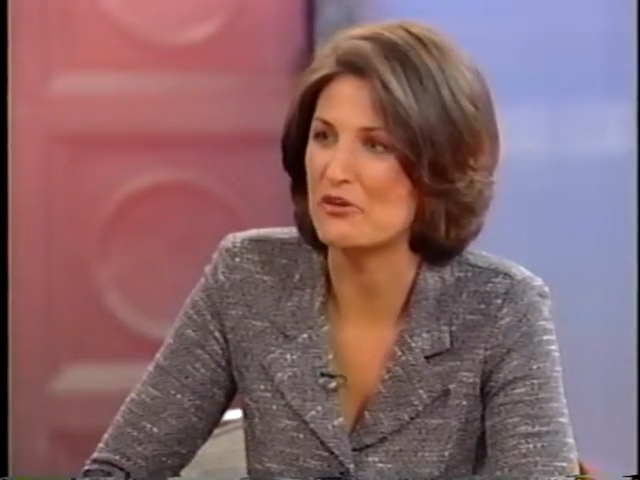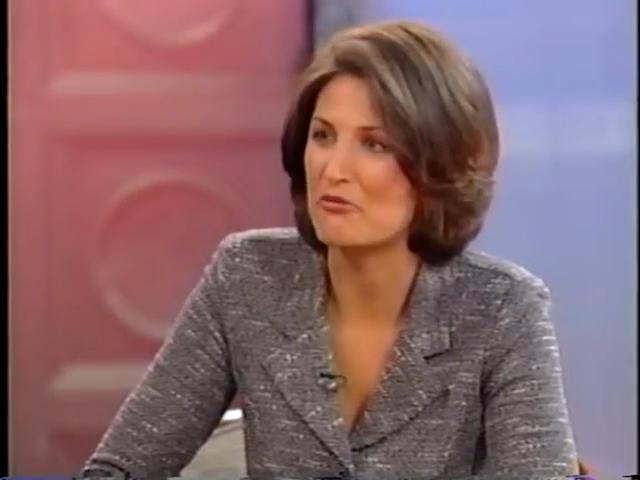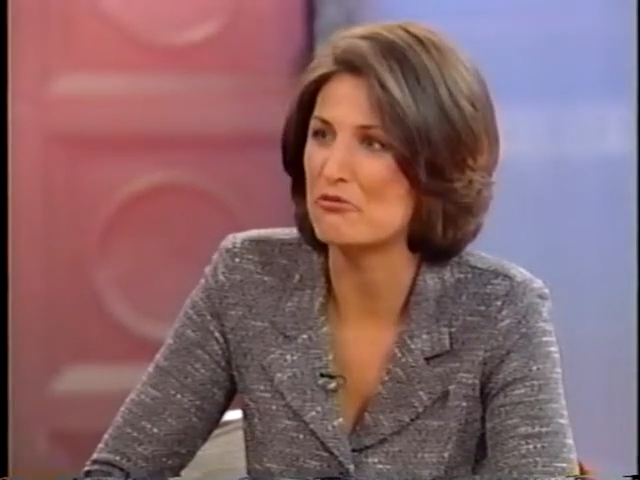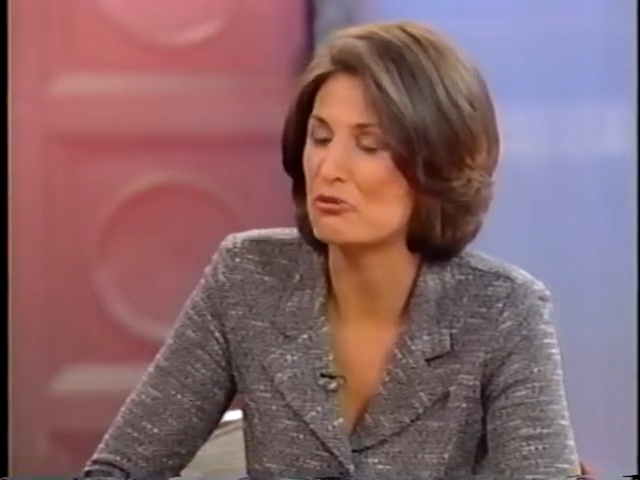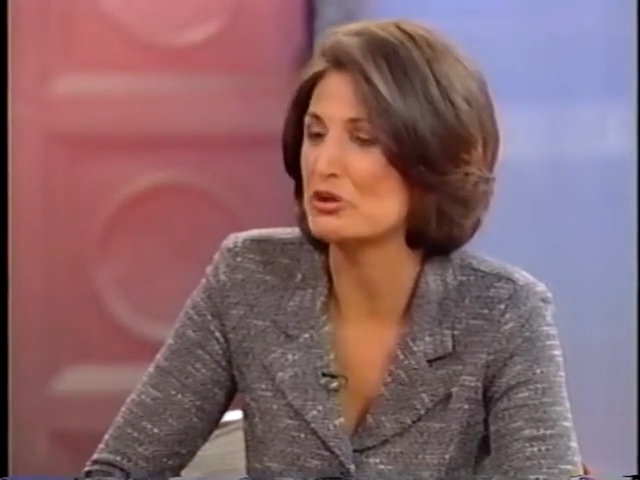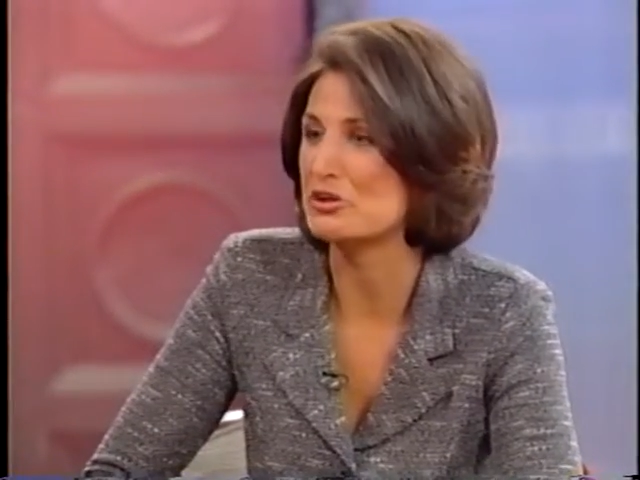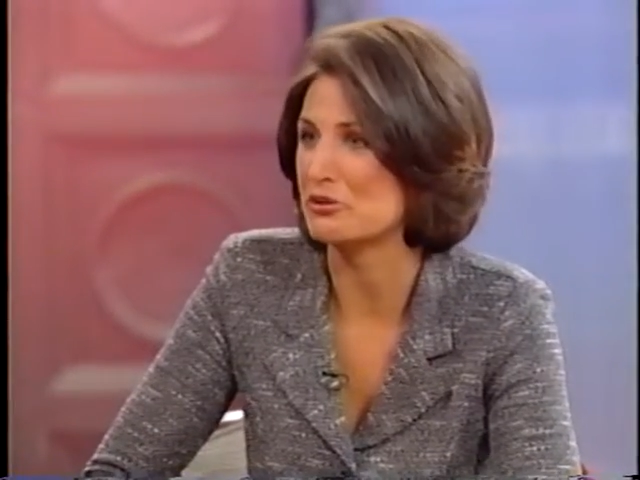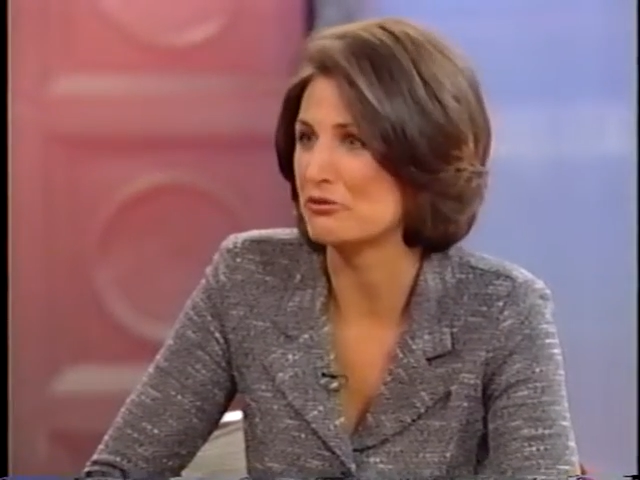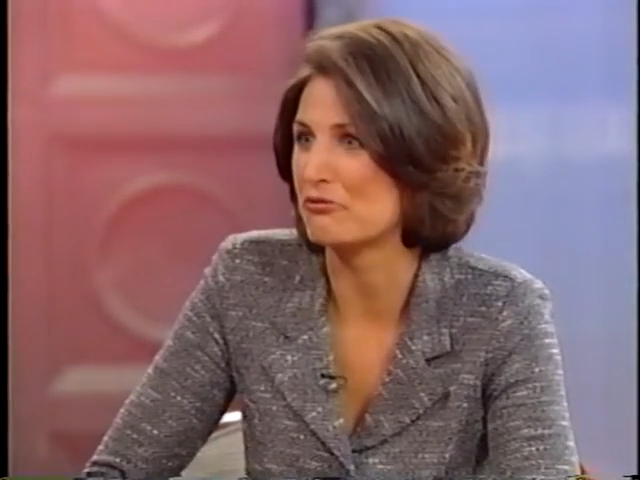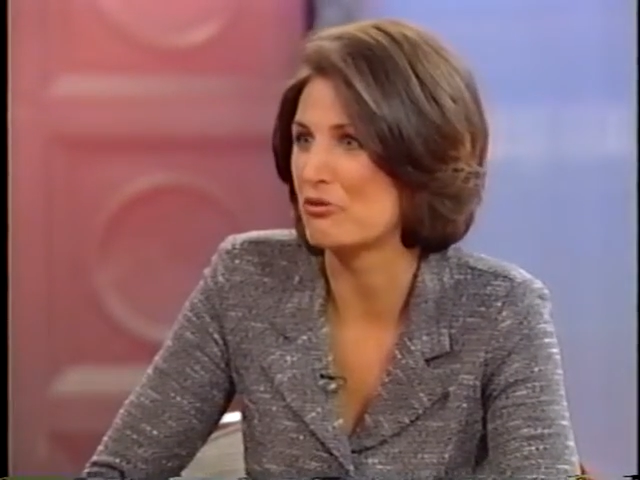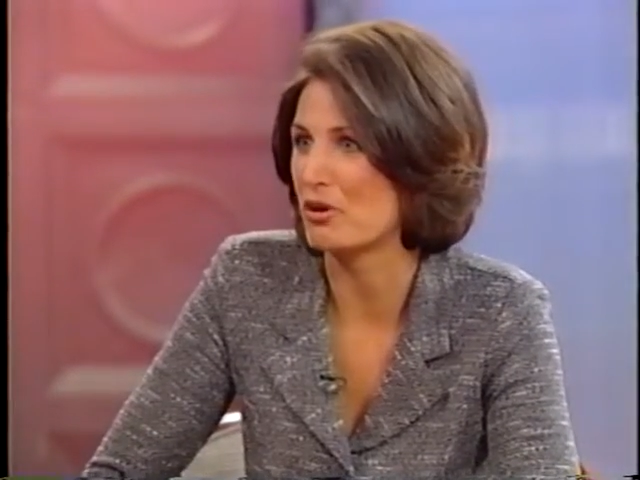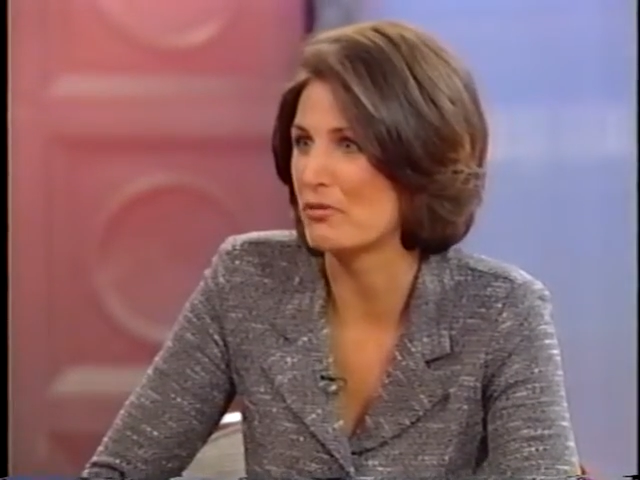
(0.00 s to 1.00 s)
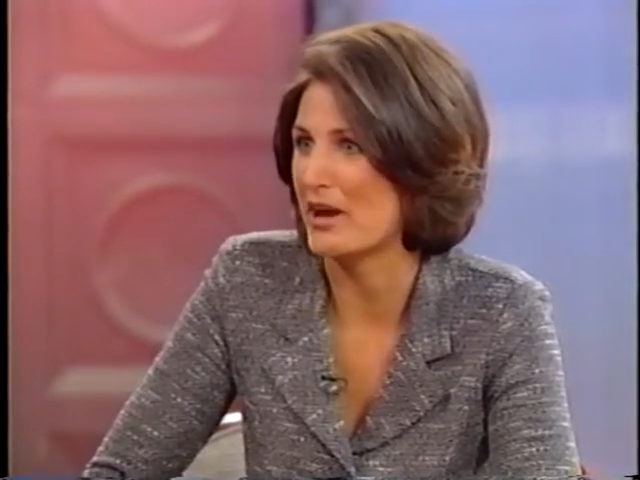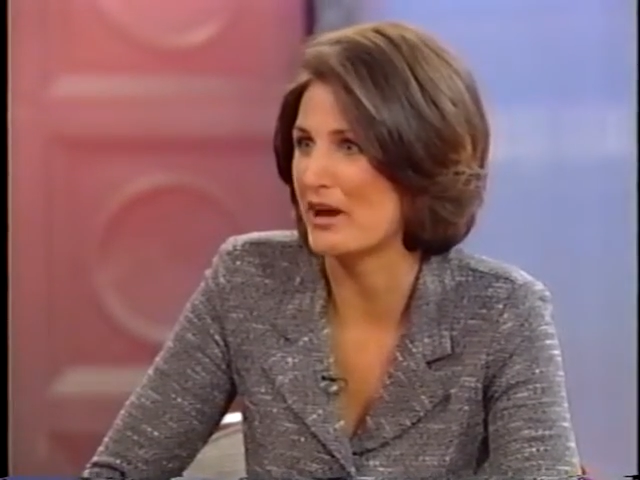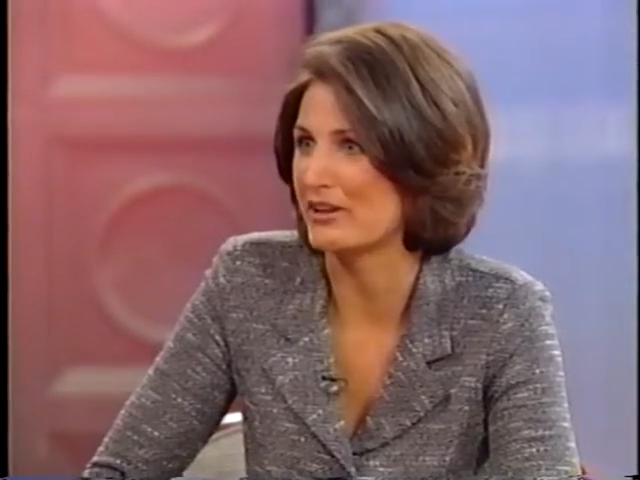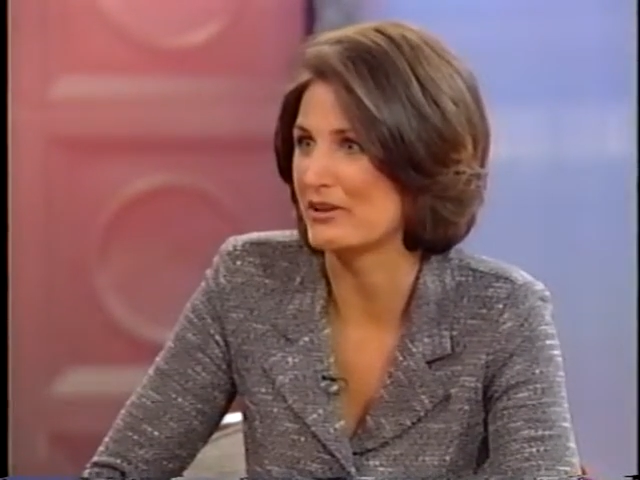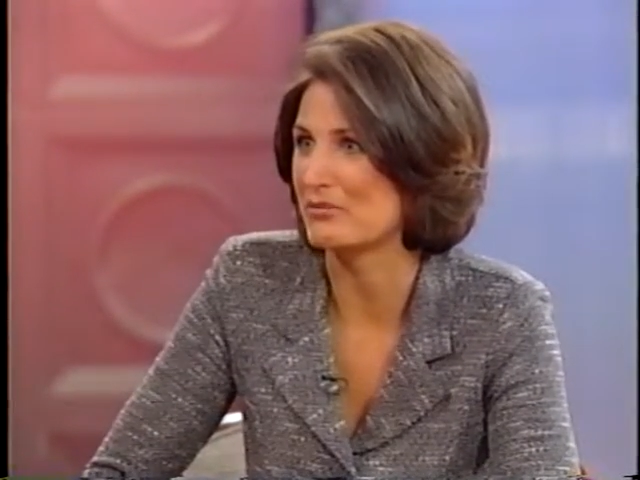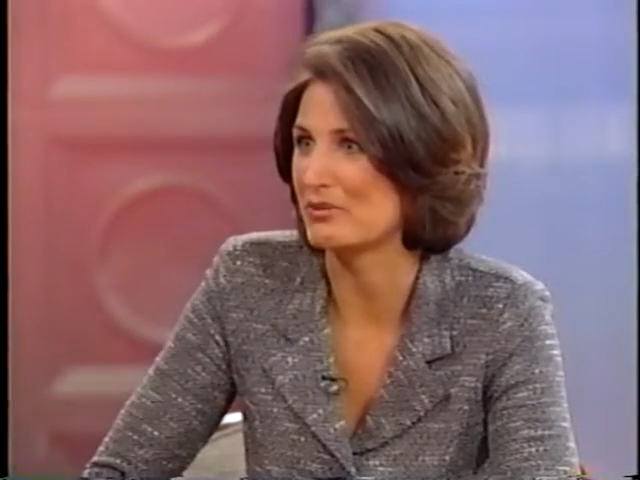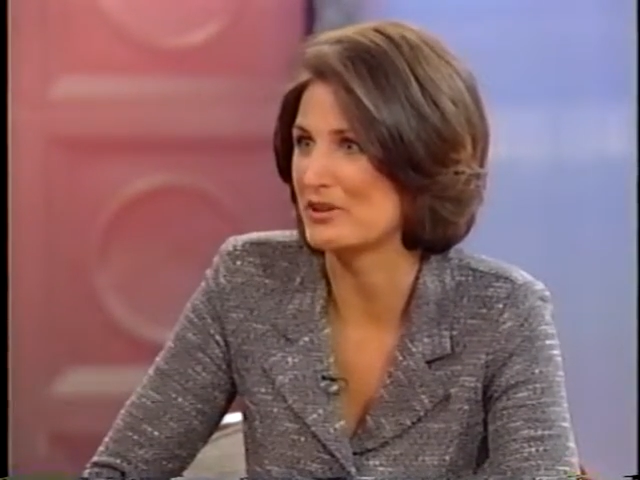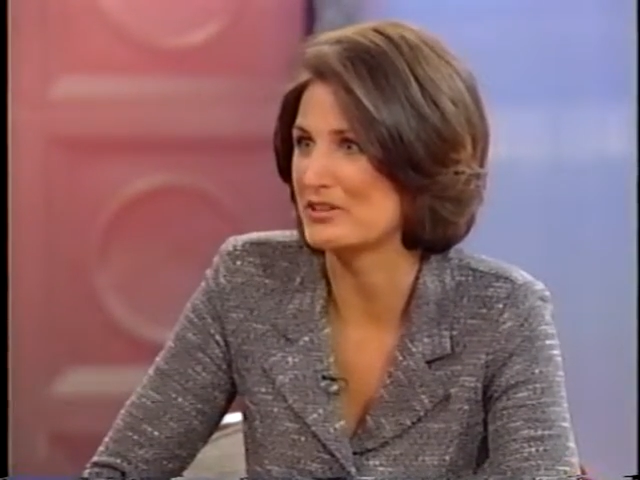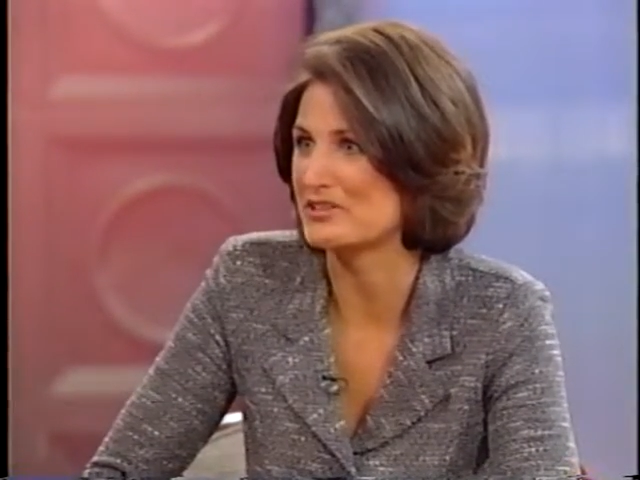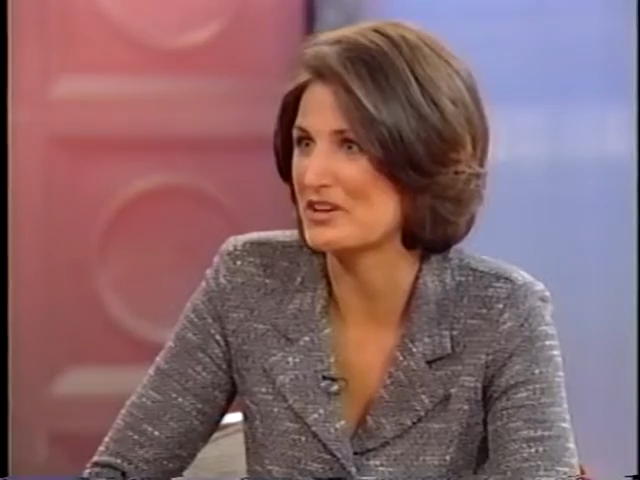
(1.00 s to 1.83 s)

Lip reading: 40-year format in place.